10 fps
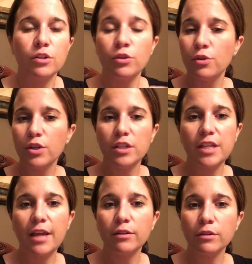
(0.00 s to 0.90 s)
So you could
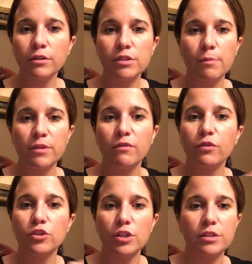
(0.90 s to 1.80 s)
tailor something
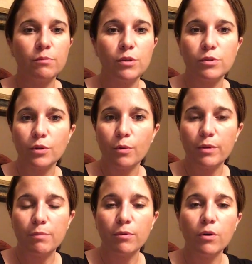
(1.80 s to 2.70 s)
for just the musical
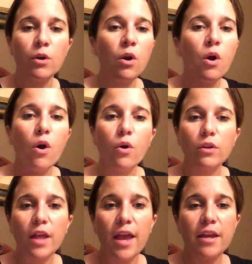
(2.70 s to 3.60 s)
people. Or
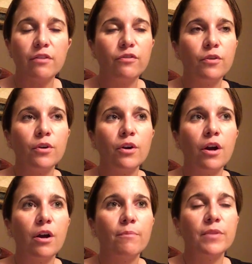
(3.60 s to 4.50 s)
like for
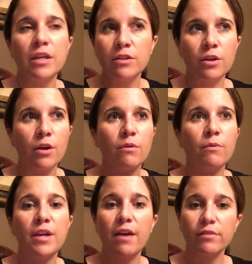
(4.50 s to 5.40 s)
Indigo,
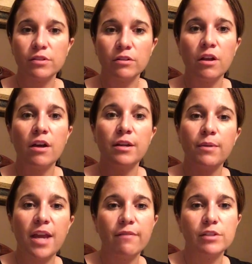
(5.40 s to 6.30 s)
we have a salon and
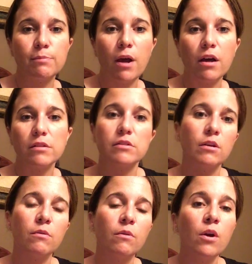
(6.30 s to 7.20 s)
we have a spa.
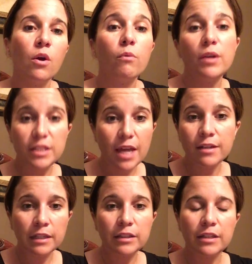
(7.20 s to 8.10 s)
So we
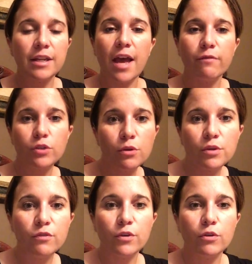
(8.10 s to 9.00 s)
technically could have two
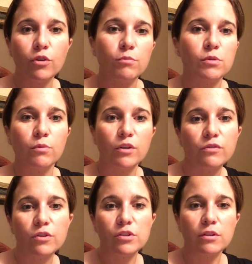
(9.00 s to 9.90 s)
different groups, one
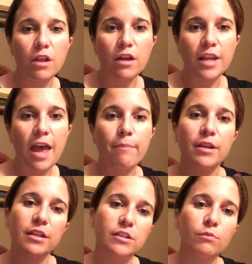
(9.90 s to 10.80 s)
for salon
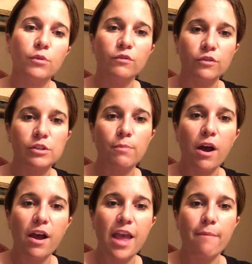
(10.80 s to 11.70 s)
happenings and one for
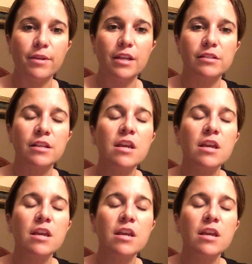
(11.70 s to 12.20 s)
spa happenings.